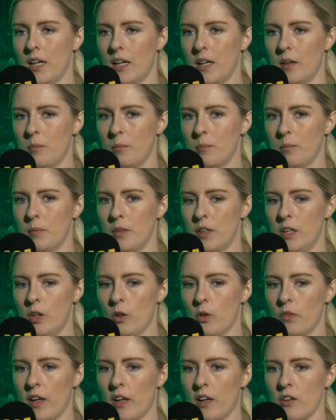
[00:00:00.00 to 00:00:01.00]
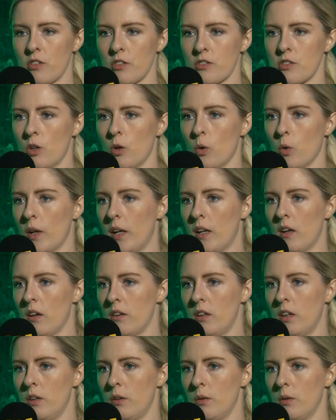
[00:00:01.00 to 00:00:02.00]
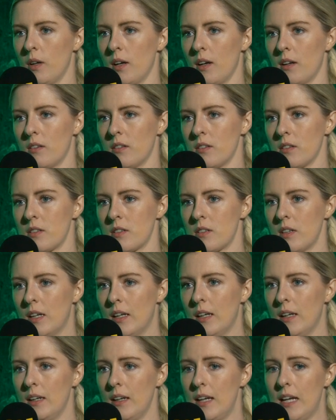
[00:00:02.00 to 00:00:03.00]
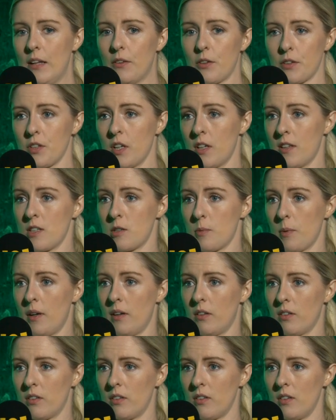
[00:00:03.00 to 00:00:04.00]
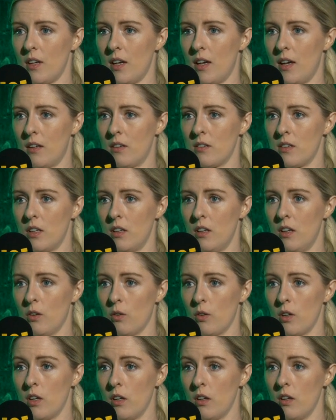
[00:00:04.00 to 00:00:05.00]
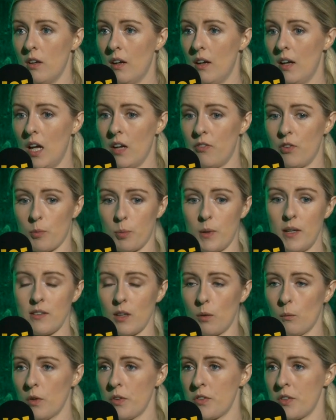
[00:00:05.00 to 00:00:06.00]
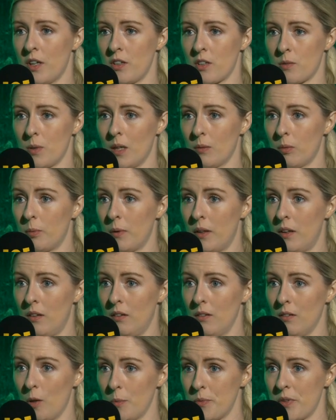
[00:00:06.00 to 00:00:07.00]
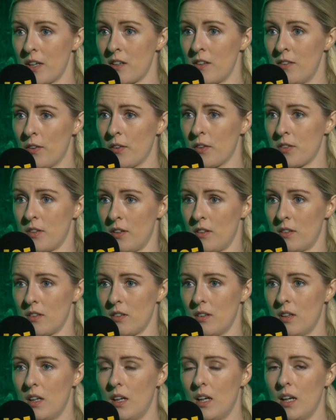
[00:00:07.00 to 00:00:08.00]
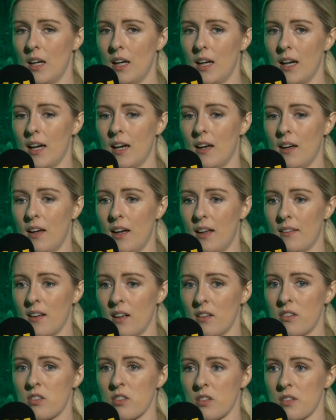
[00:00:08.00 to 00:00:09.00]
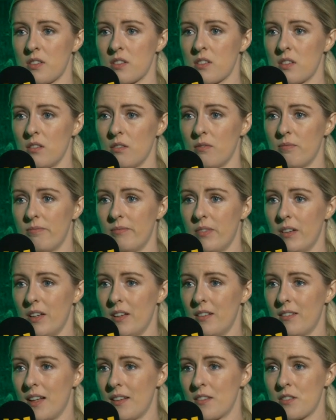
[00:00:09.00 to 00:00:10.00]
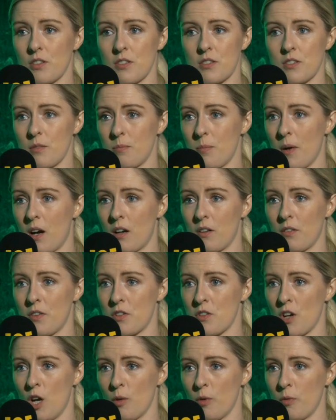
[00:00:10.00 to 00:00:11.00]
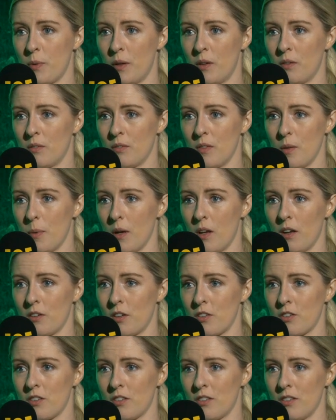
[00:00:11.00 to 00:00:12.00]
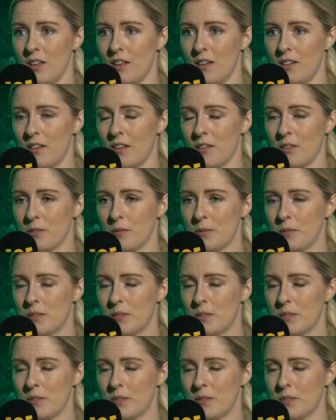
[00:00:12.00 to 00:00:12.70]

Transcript: um, you know, they can just hone in on you and either side of the debate, and you know, if you're pleasing one side, you're probably upsetting the other side, yeah. uh, and that's just that's just part of the job of being a politician, you know.